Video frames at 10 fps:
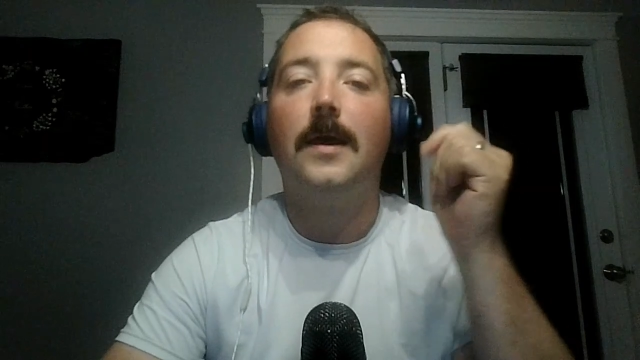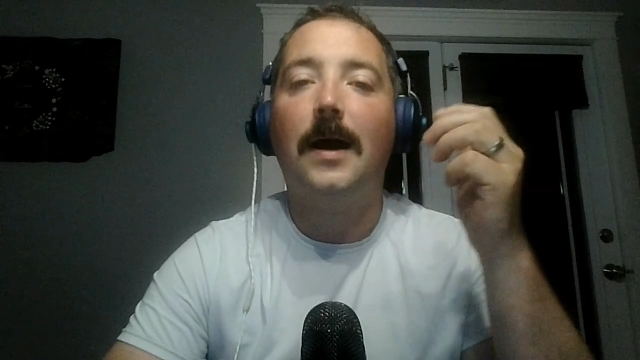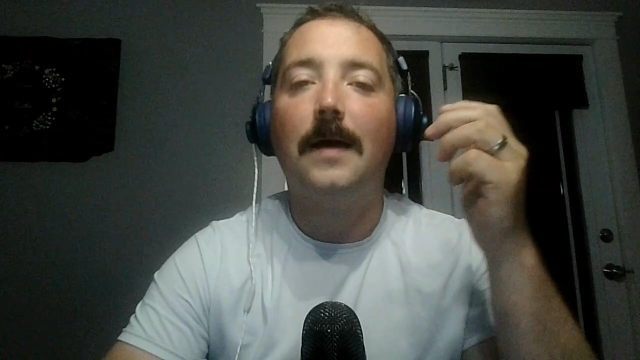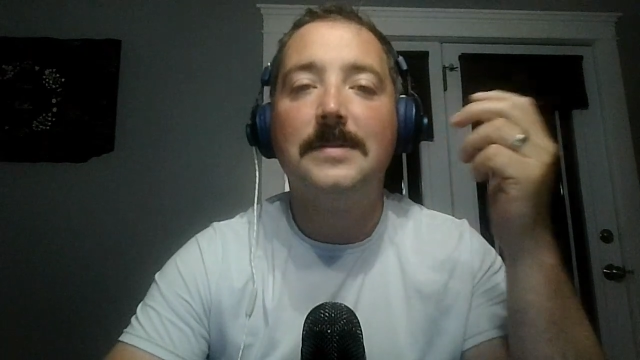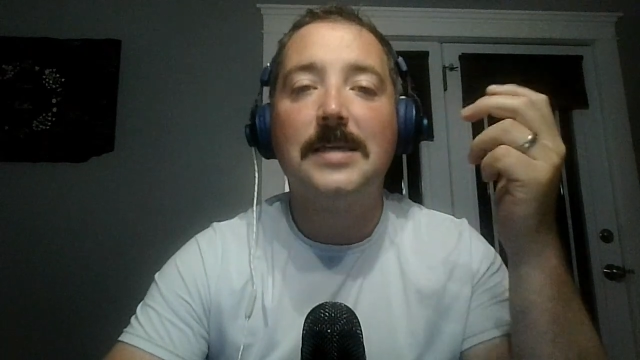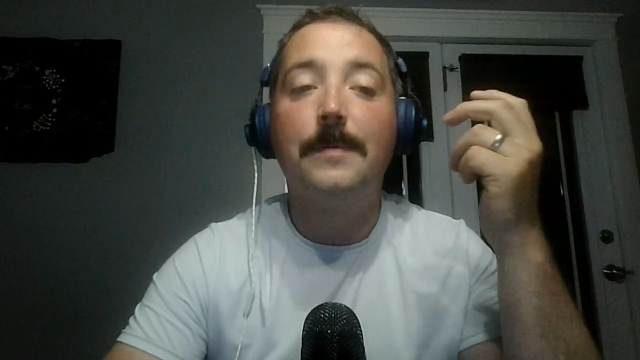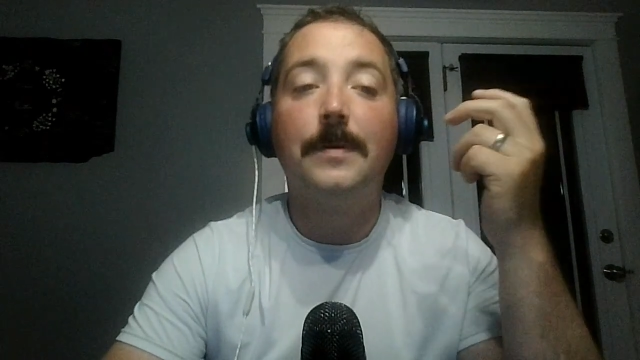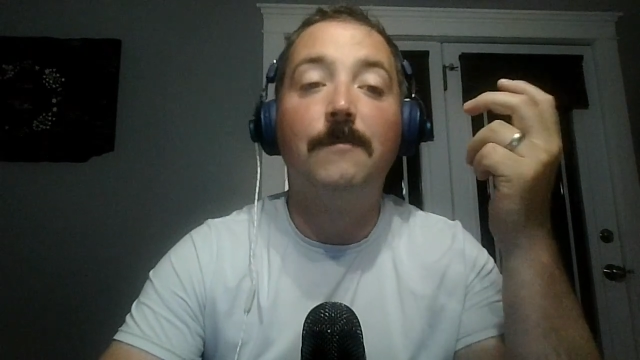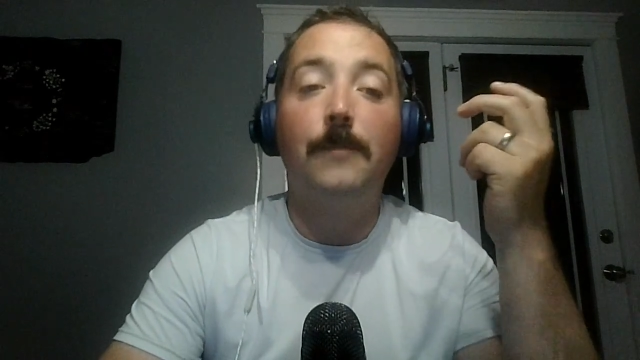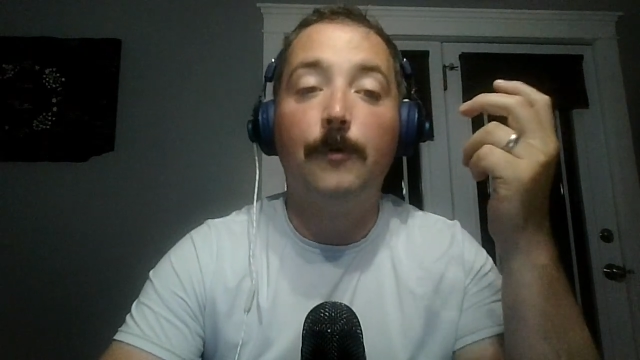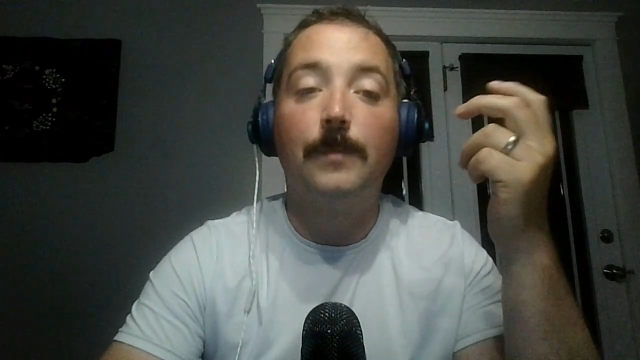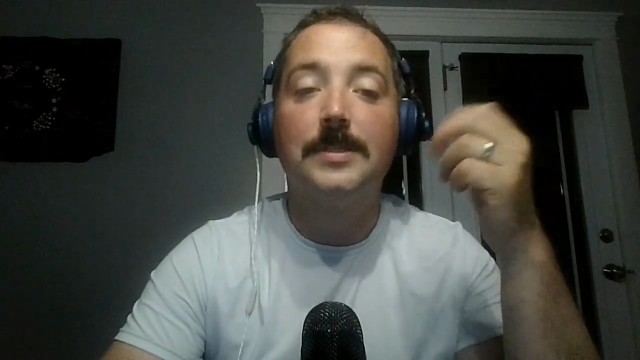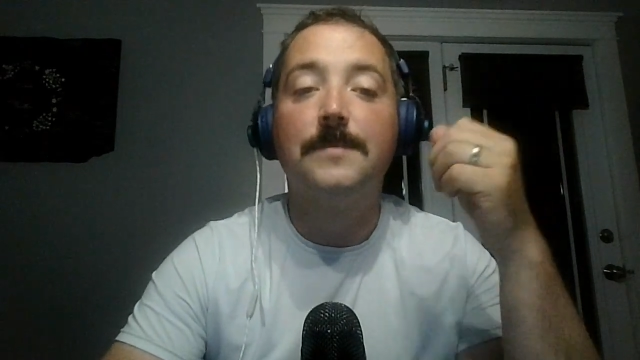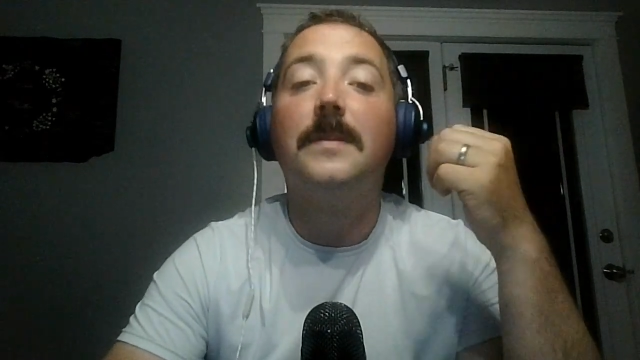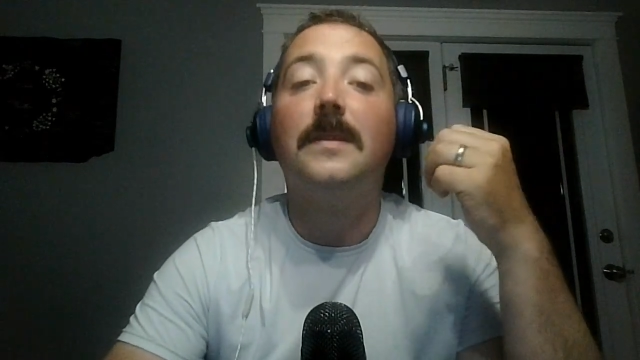On the topic of movement,
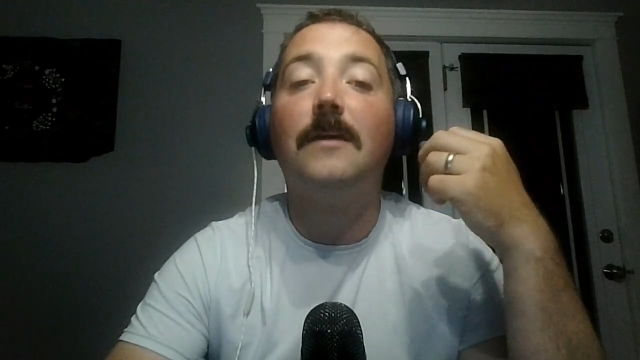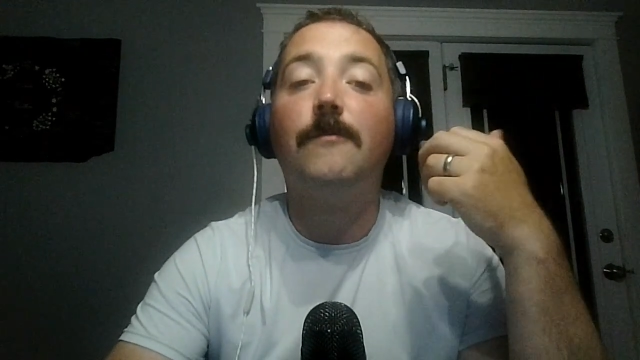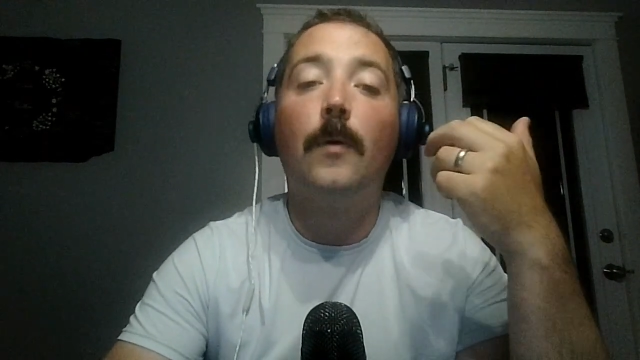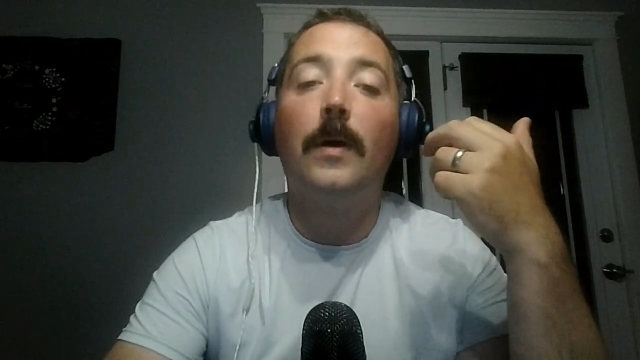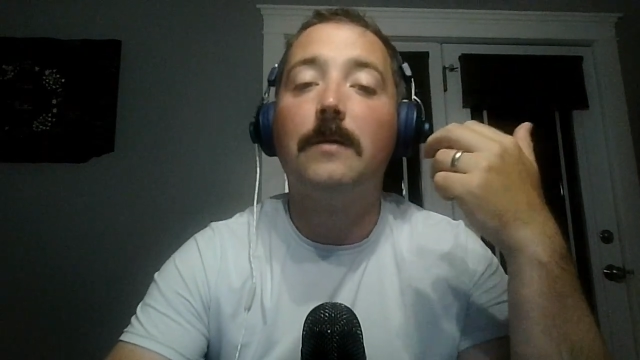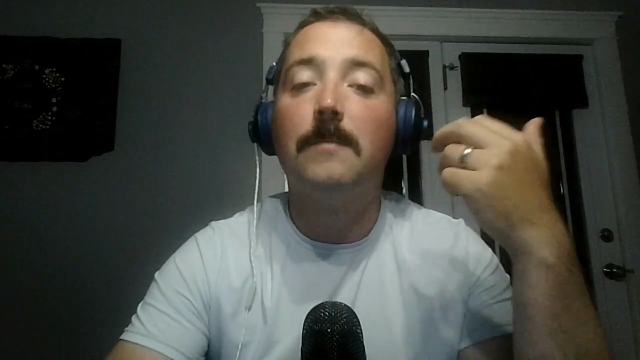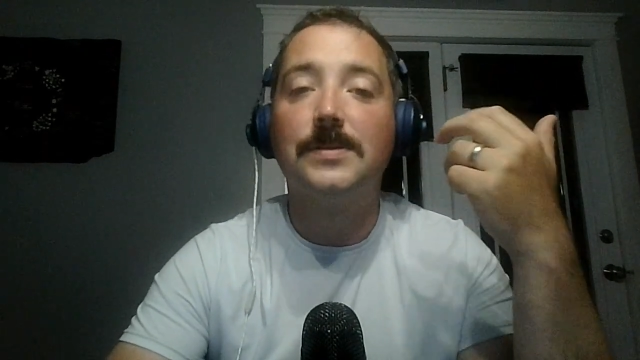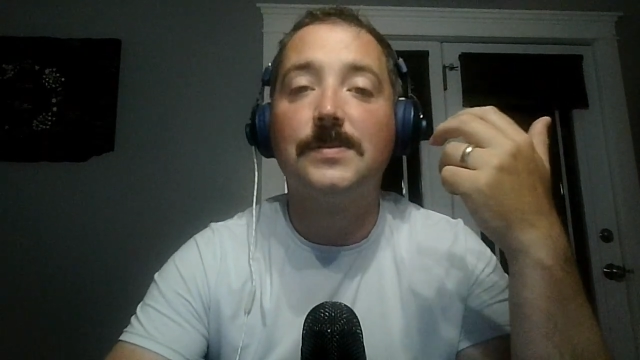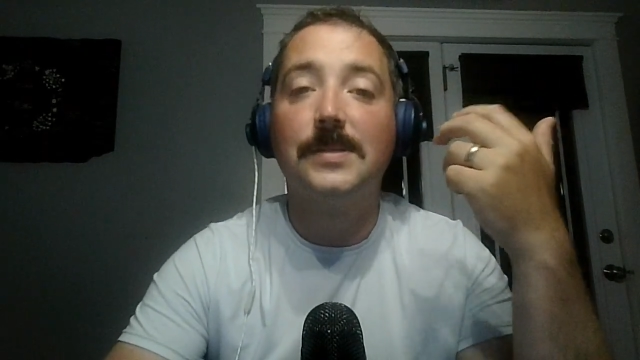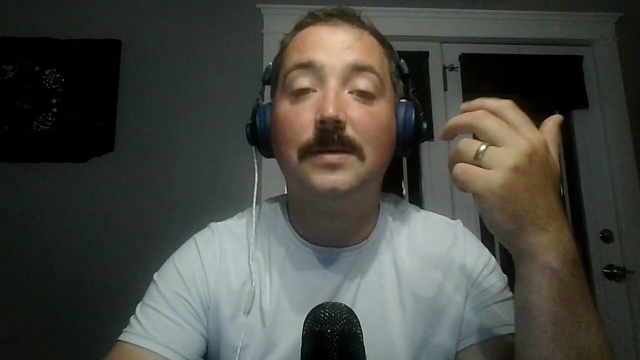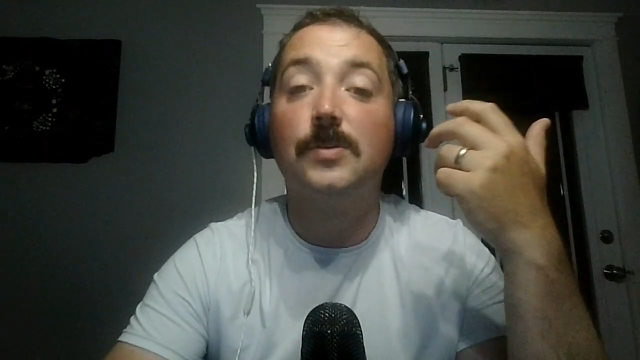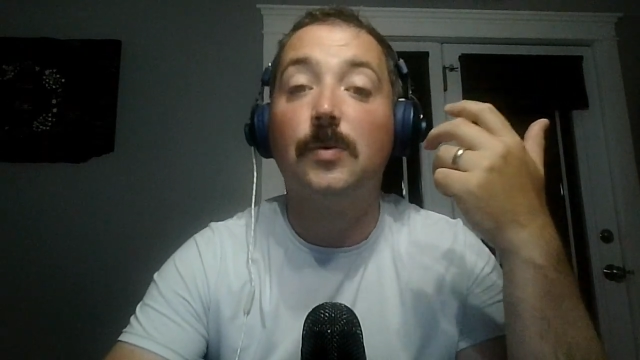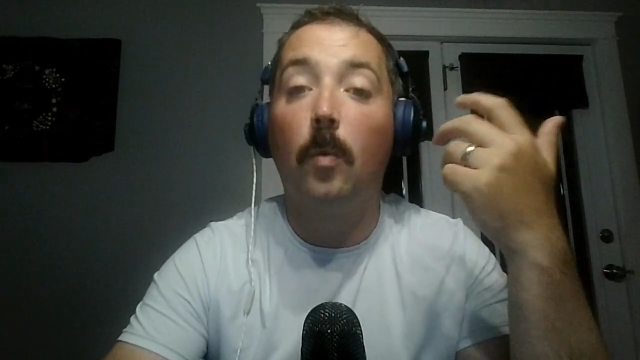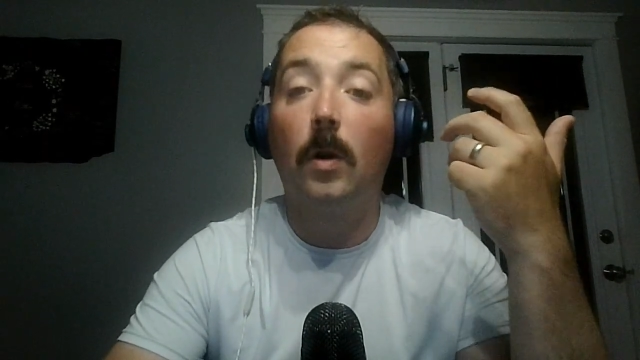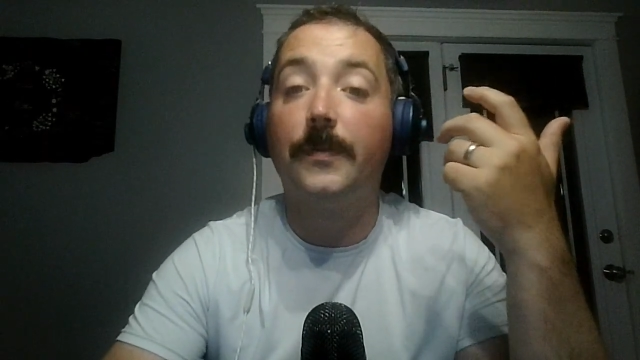if we want our muscle cells to
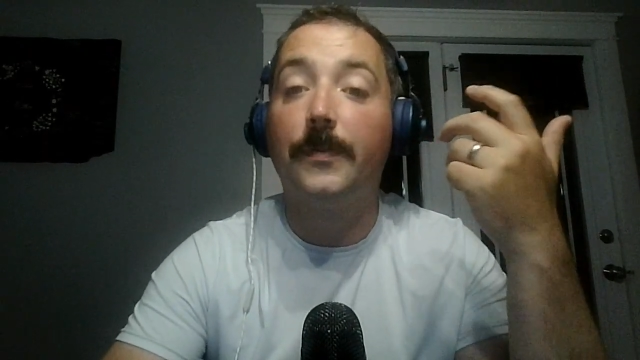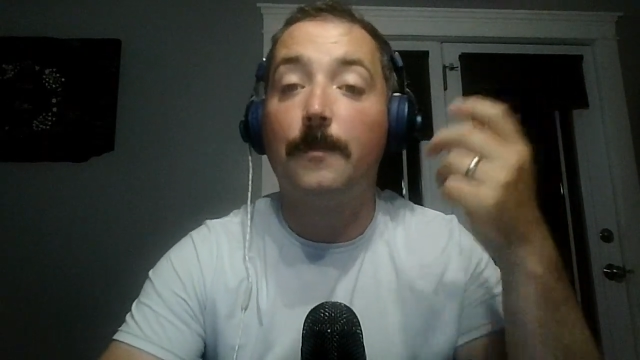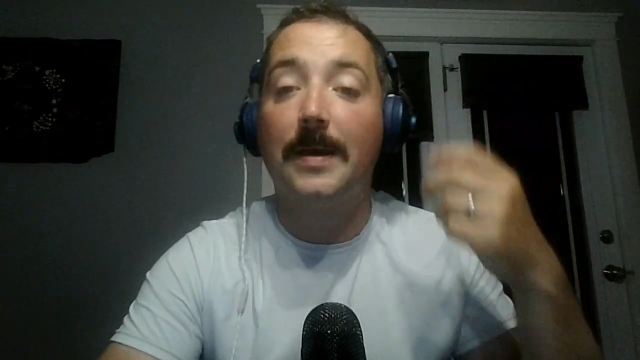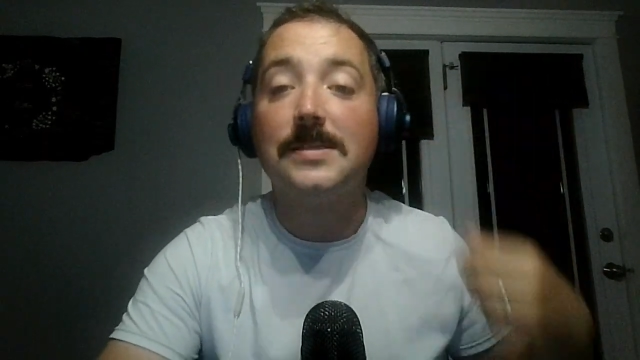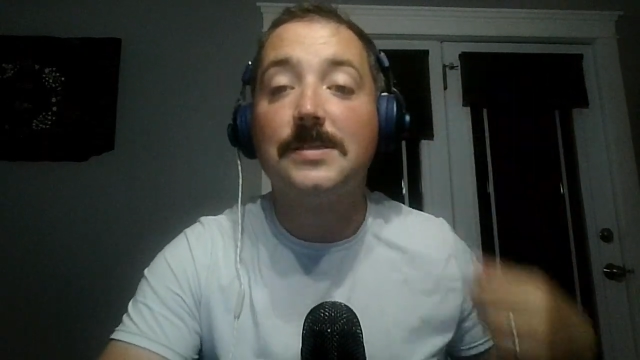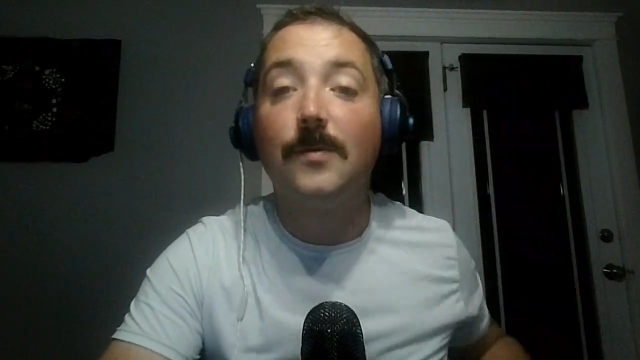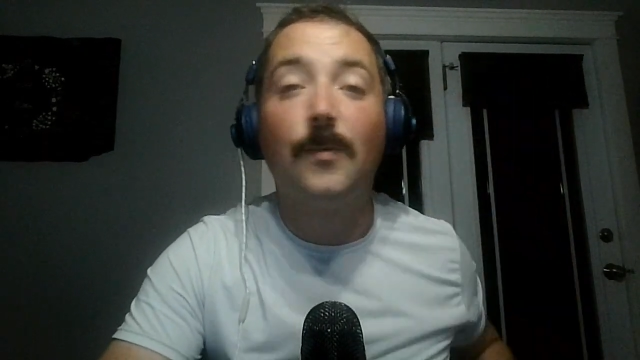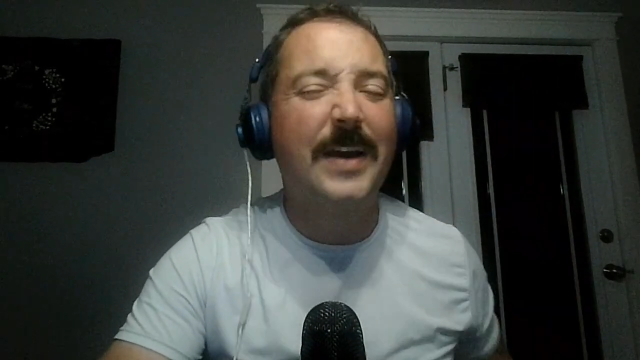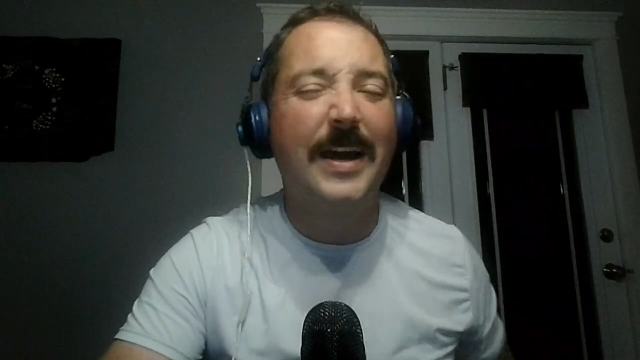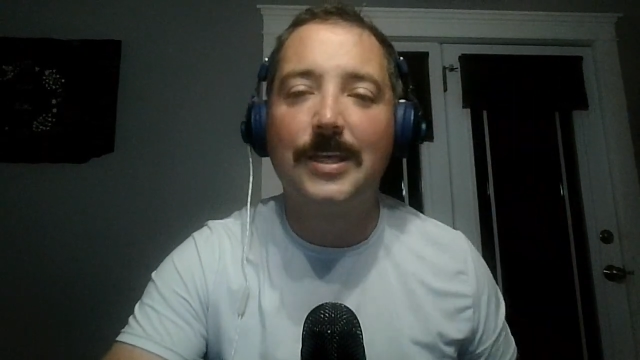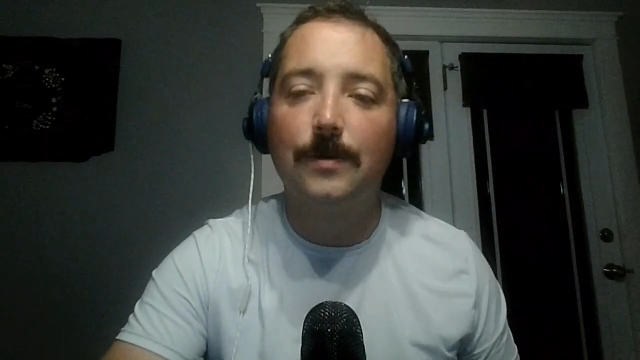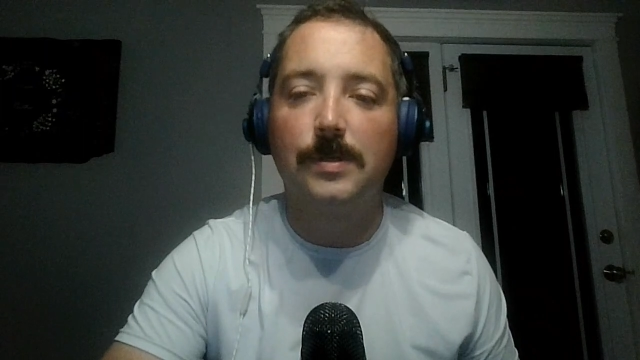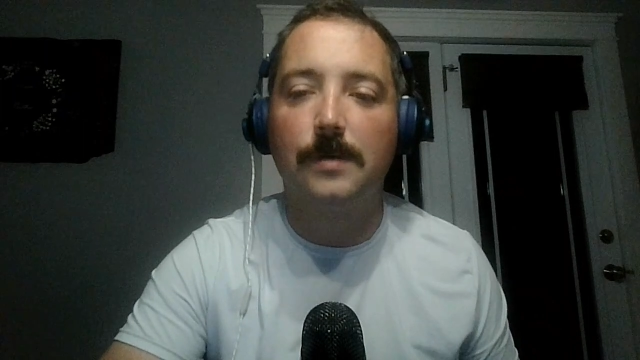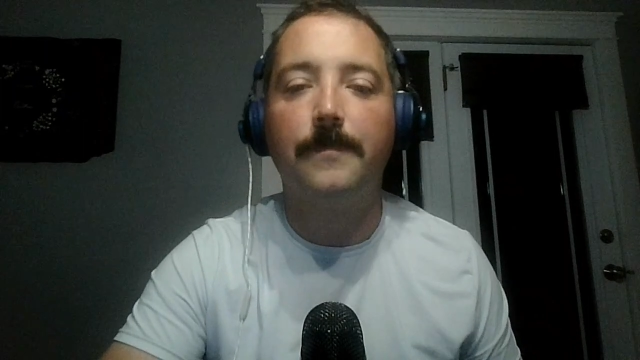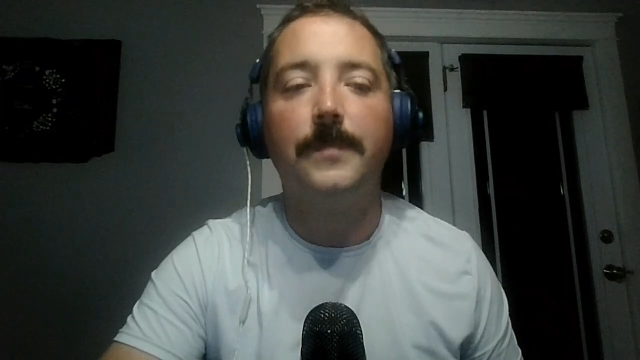work at their best, we've got to use
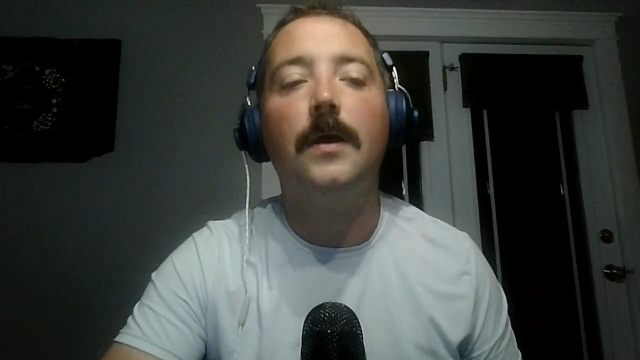them.